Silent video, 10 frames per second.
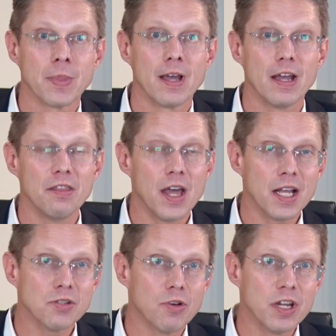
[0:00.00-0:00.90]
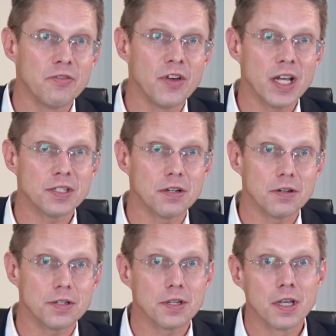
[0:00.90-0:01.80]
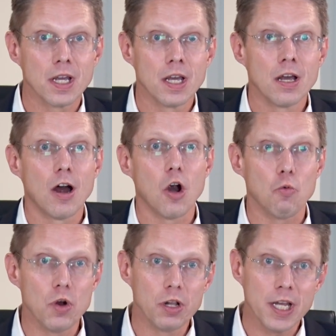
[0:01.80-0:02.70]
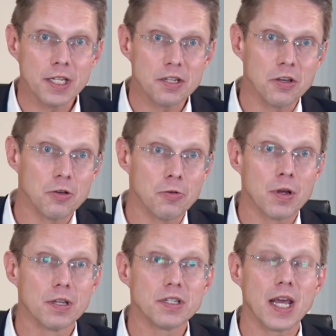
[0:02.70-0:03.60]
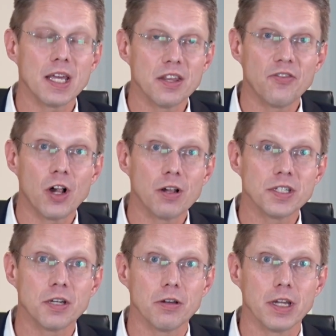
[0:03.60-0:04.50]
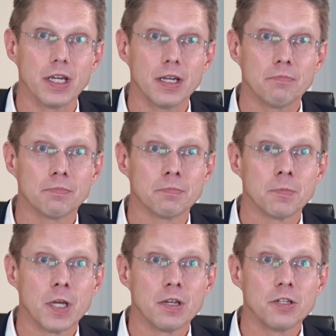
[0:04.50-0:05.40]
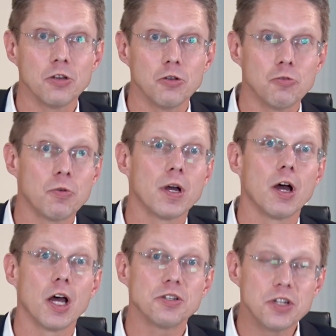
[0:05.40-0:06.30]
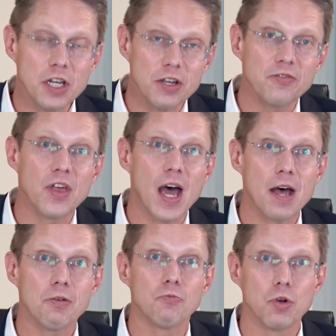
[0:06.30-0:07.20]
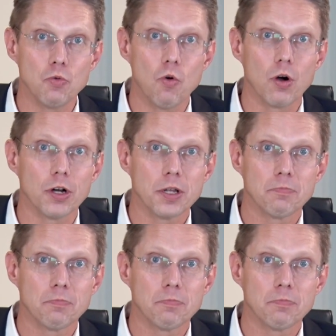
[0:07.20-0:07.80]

And that's what investors are willing to take the volatility to achieve that reward.